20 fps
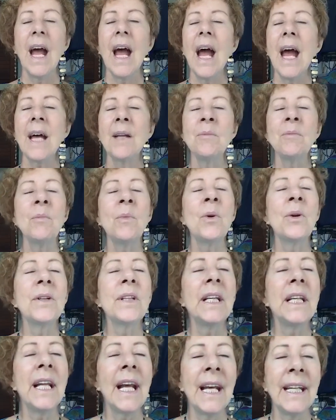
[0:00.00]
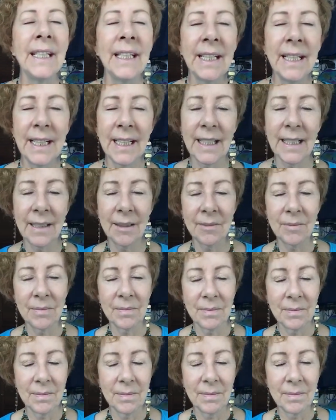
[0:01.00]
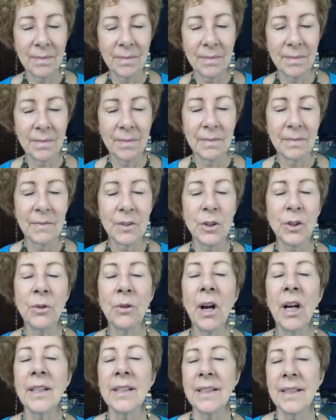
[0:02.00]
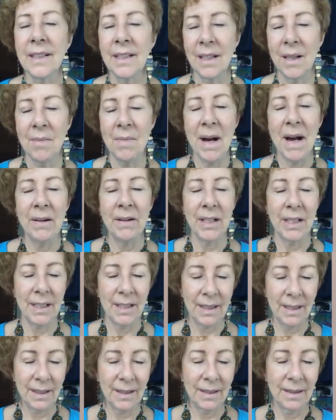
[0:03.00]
And more than anything, trust about it.